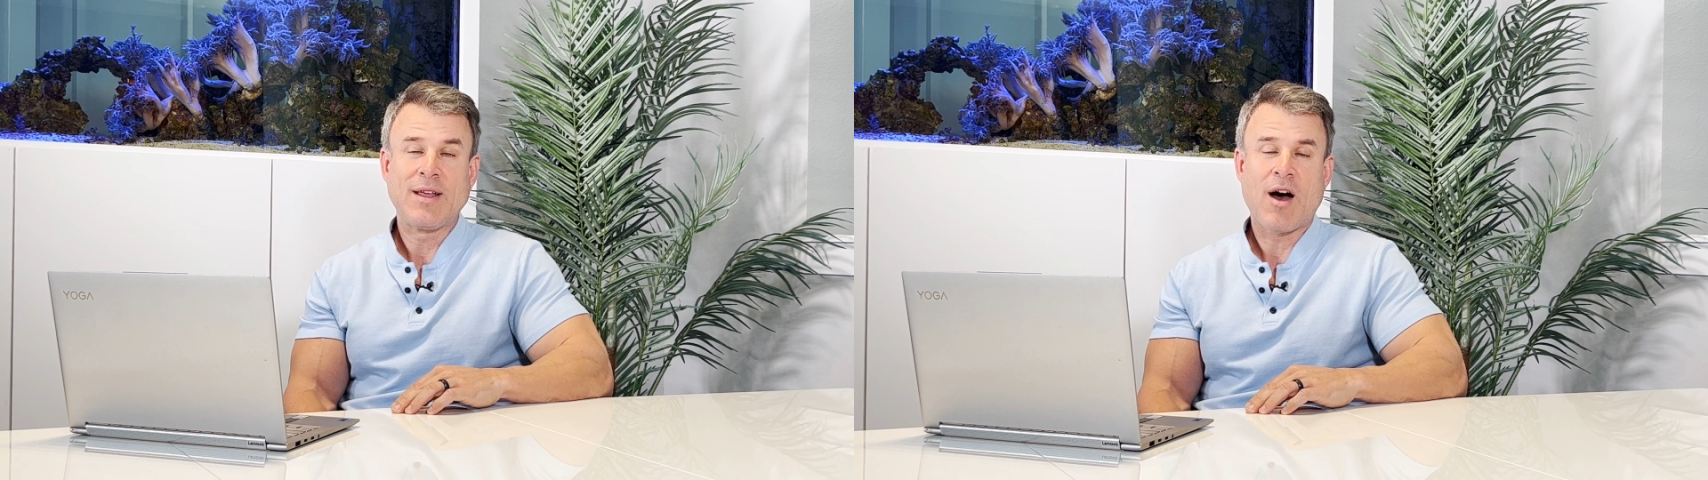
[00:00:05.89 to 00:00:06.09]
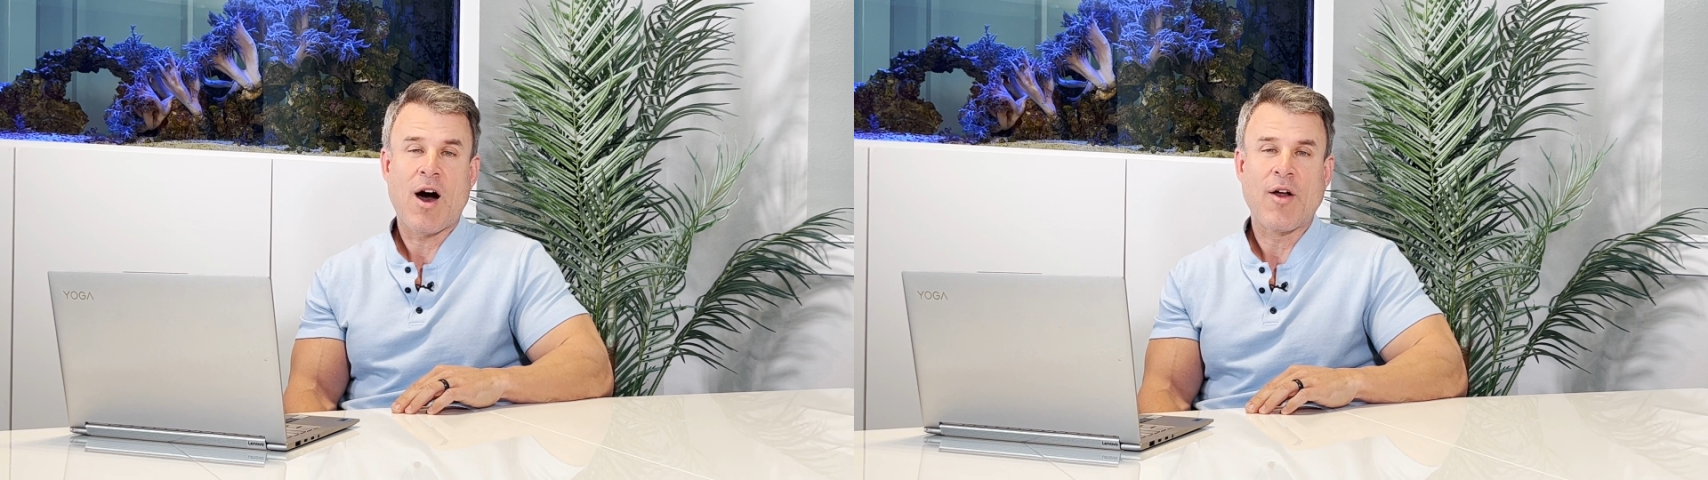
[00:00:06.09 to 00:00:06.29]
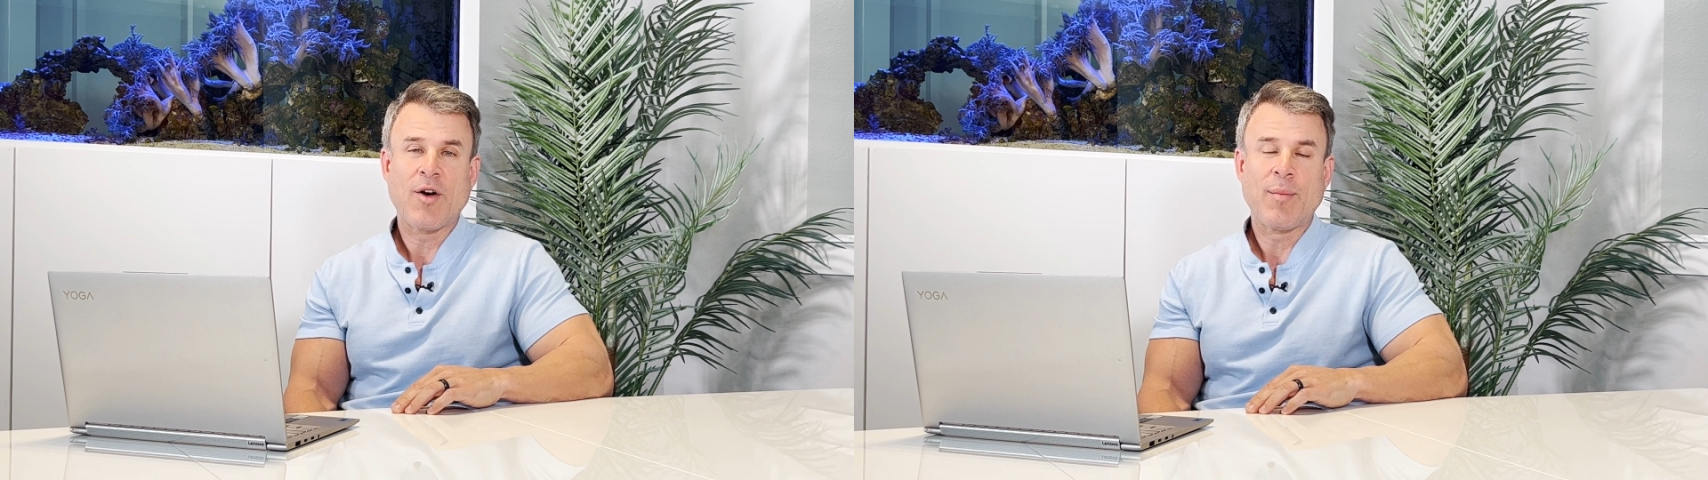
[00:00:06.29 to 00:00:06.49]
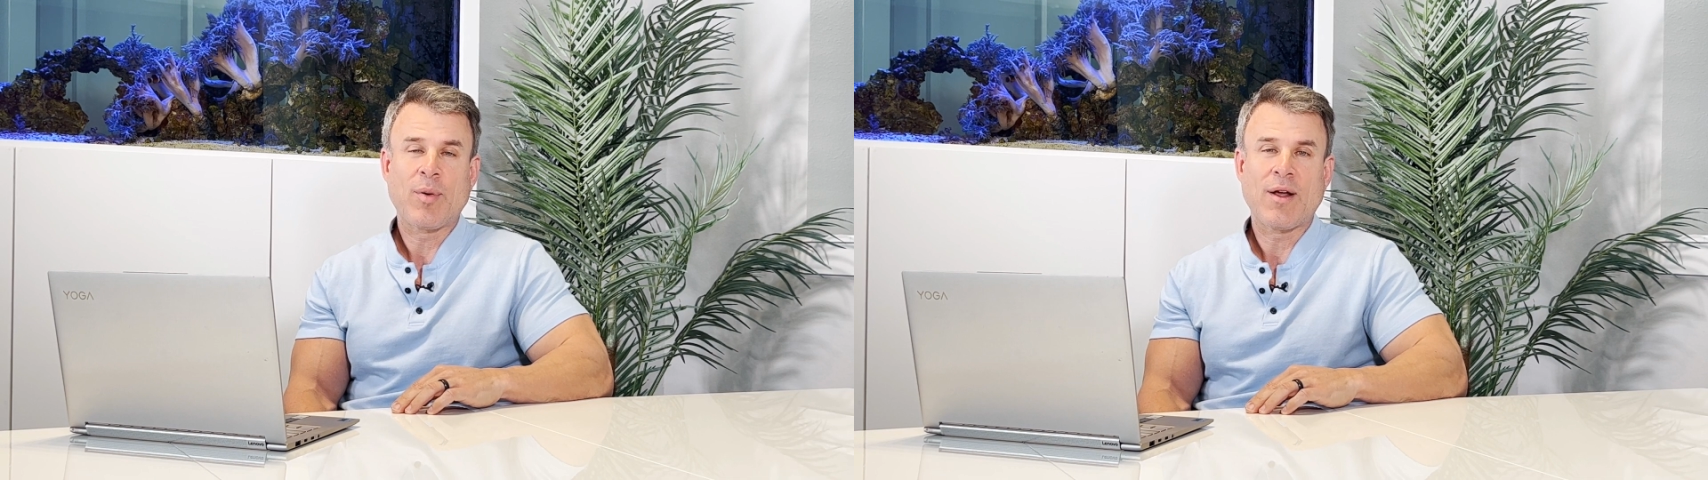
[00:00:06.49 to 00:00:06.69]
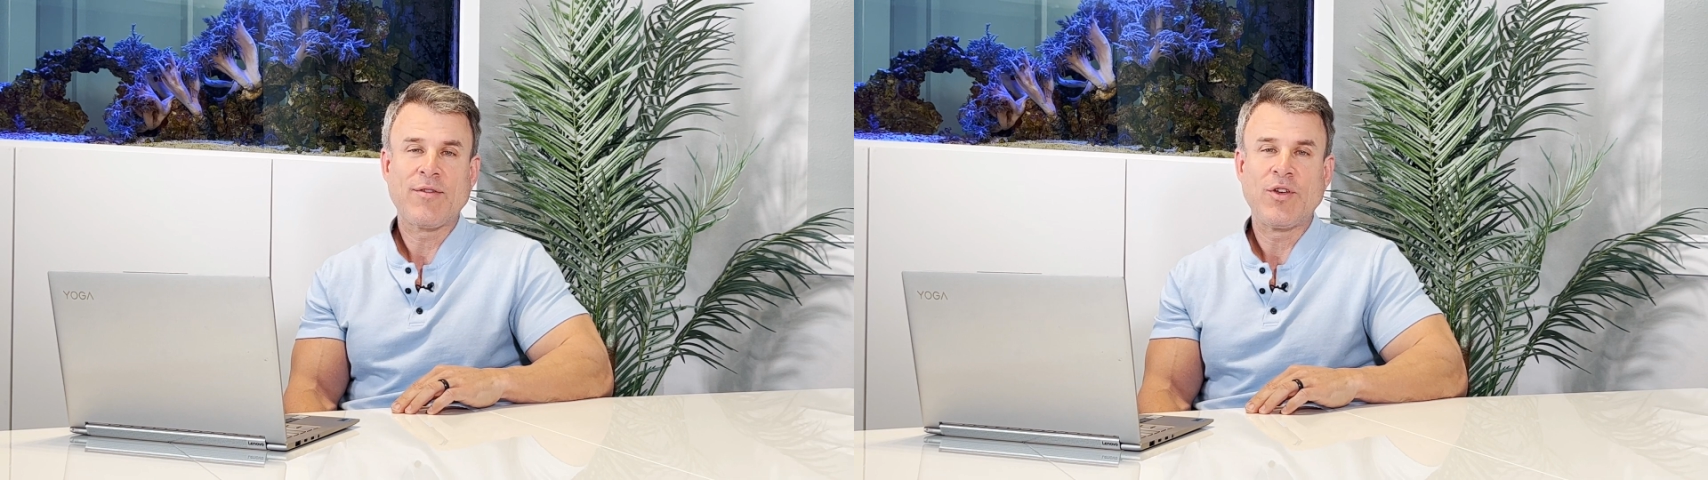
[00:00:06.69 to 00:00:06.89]
100
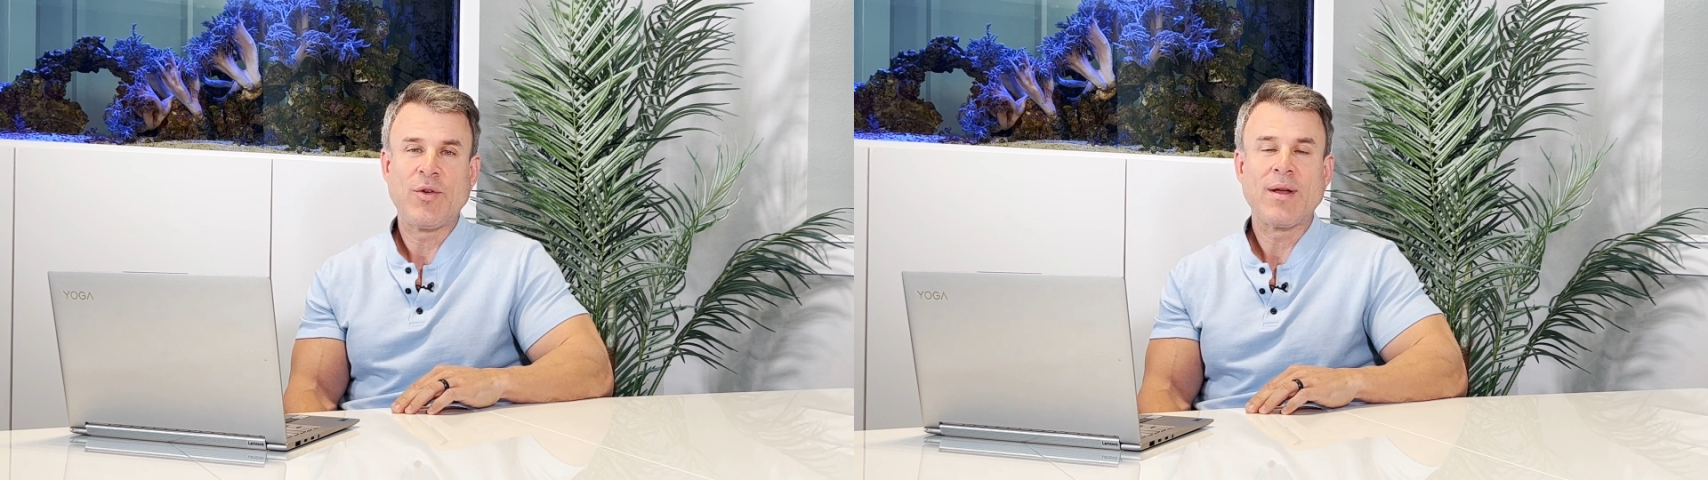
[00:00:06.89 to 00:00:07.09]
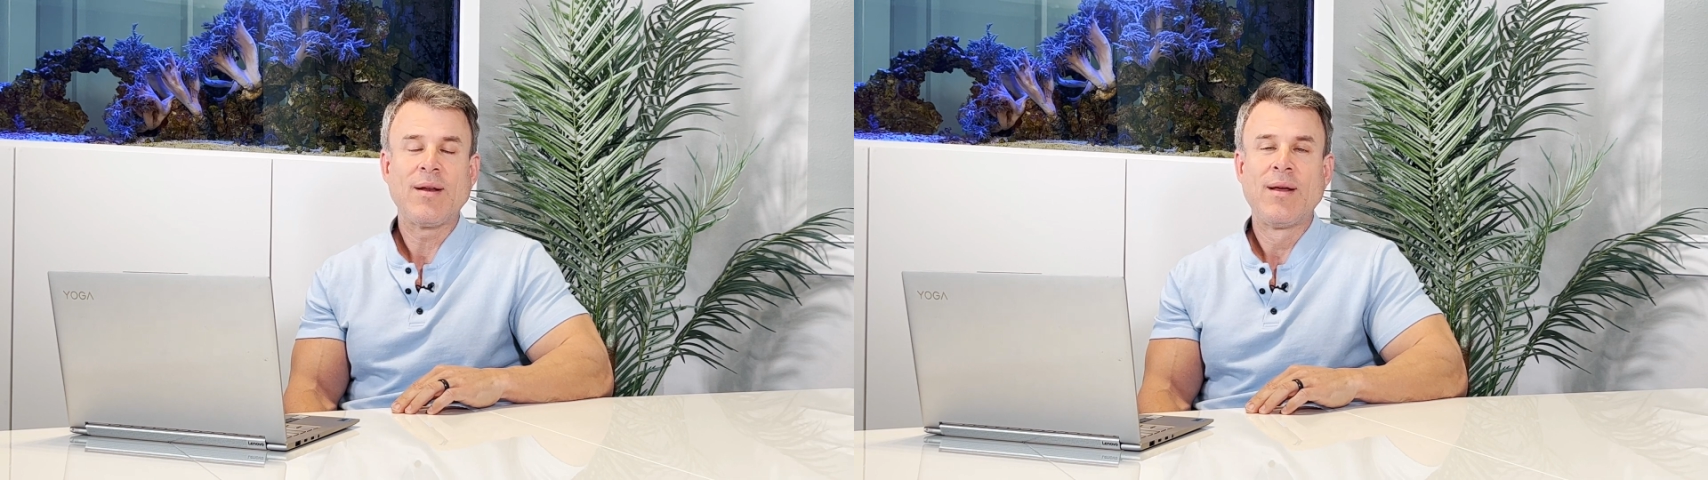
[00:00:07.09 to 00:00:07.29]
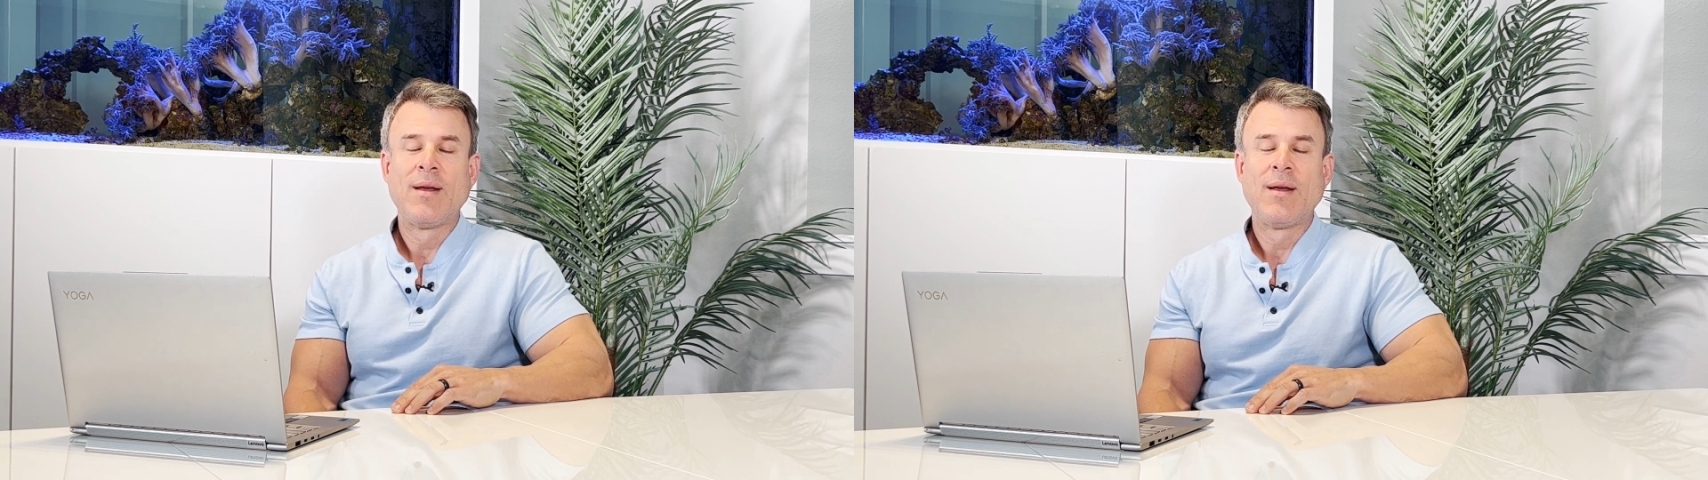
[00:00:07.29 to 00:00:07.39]
plus unit